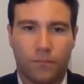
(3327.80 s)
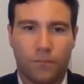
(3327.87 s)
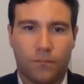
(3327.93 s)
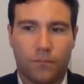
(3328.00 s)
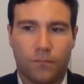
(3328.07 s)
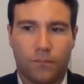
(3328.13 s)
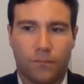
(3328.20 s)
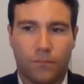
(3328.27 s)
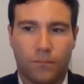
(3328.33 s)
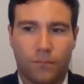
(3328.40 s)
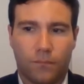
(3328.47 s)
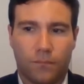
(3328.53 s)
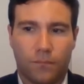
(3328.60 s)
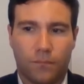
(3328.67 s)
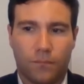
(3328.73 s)

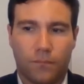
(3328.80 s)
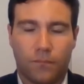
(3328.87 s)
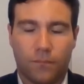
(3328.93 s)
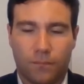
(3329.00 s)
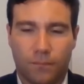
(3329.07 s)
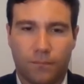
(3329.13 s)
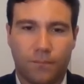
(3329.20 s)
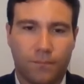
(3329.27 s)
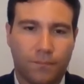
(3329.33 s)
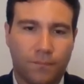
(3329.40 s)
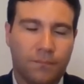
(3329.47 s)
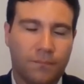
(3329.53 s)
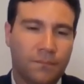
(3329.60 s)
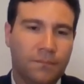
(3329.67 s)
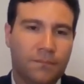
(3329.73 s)

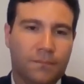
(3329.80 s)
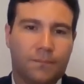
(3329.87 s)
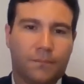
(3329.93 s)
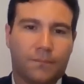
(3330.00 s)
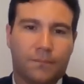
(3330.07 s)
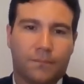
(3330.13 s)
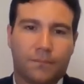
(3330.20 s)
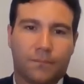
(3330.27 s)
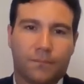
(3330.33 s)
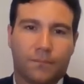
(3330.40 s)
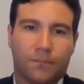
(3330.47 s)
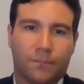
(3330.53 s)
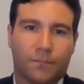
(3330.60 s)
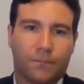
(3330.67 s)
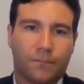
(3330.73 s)

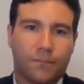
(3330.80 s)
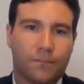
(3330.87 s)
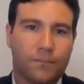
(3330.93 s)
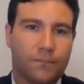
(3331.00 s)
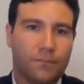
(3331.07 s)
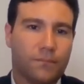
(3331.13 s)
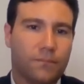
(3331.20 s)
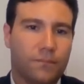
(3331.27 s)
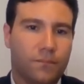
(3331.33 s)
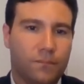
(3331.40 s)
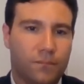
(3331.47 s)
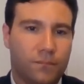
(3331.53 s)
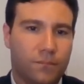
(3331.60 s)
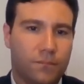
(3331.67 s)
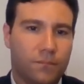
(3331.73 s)

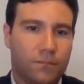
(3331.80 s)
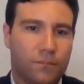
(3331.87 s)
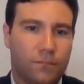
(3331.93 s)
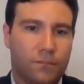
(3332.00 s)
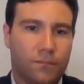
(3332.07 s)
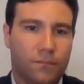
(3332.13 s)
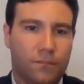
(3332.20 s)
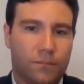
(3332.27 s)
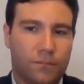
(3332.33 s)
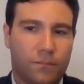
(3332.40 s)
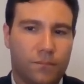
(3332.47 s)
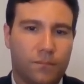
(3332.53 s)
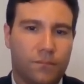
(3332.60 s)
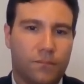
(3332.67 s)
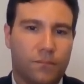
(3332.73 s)

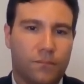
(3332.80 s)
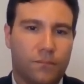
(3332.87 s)
(silent)